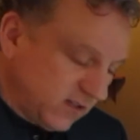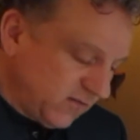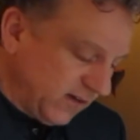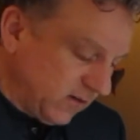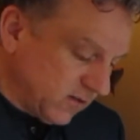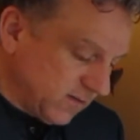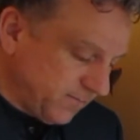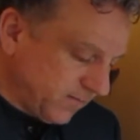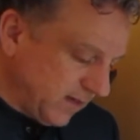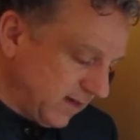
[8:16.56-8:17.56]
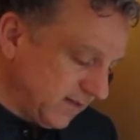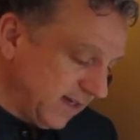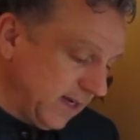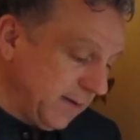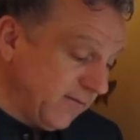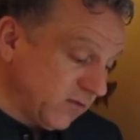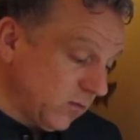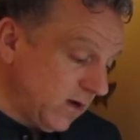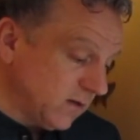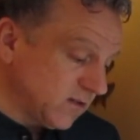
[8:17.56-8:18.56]
of your fingers, they come after a
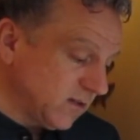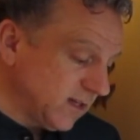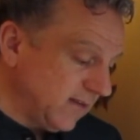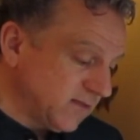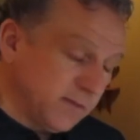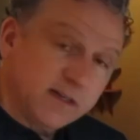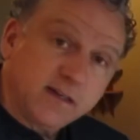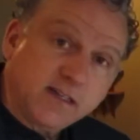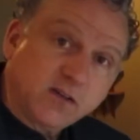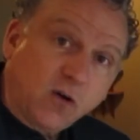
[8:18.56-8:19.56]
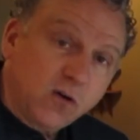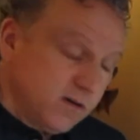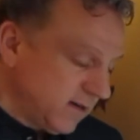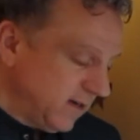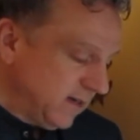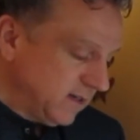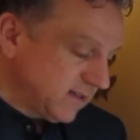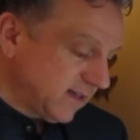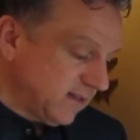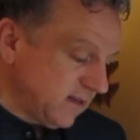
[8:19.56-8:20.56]
while, so you're going to have some nice hard
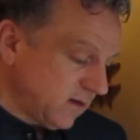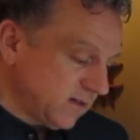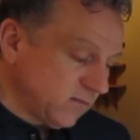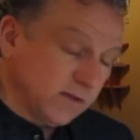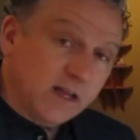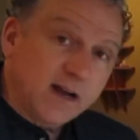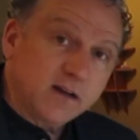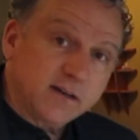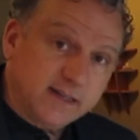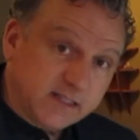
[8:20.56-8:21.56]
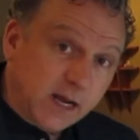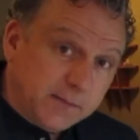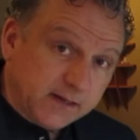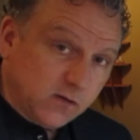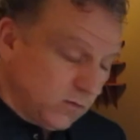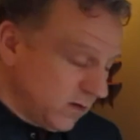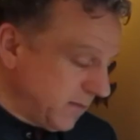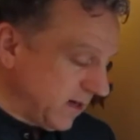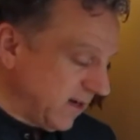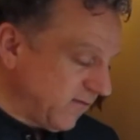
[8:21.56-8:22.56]
skin there to rely on. It's coming. Don't worry
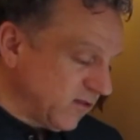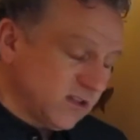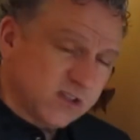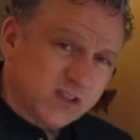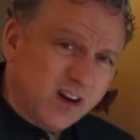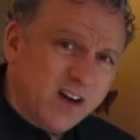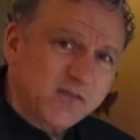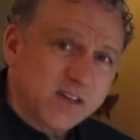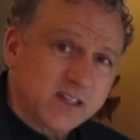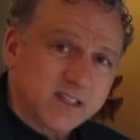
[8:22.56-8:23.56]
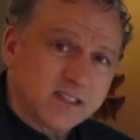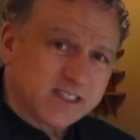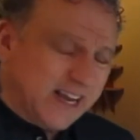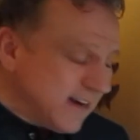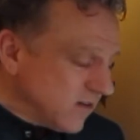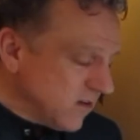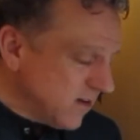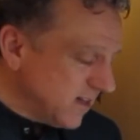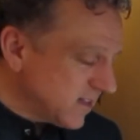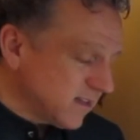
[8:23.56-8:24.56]
about it. At first it's soft and it's tender
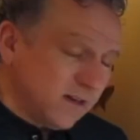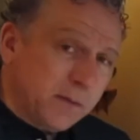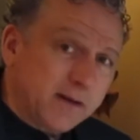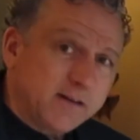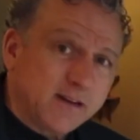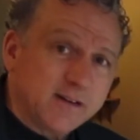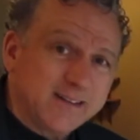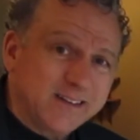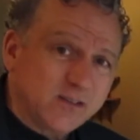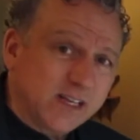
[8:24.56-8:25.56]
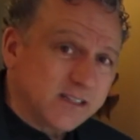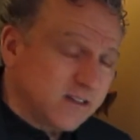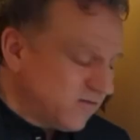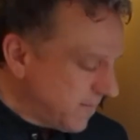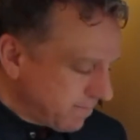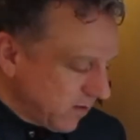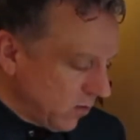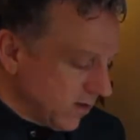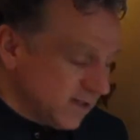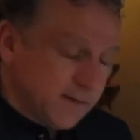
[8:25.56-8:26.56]
and it's a little bit sensitive. No
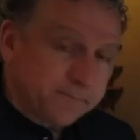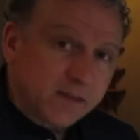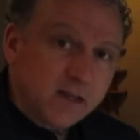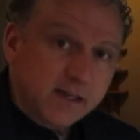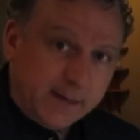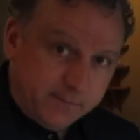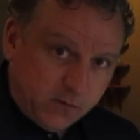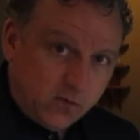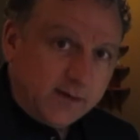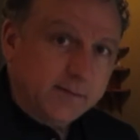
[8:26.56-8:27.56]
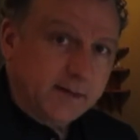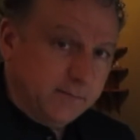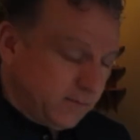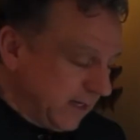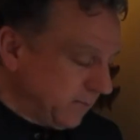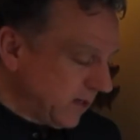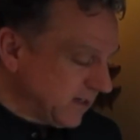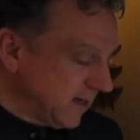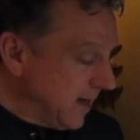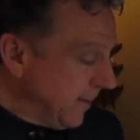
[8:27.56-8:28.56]
worries. Keep going, keep
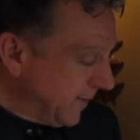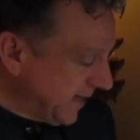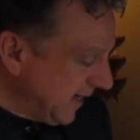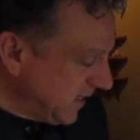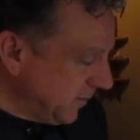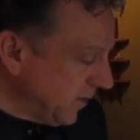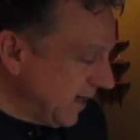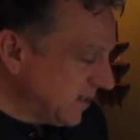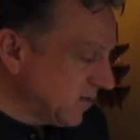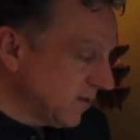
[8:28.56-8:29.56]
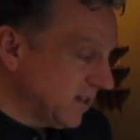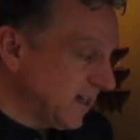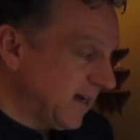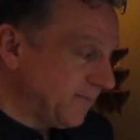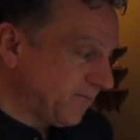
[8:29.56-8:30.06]
pressing, but take some breaks during the day.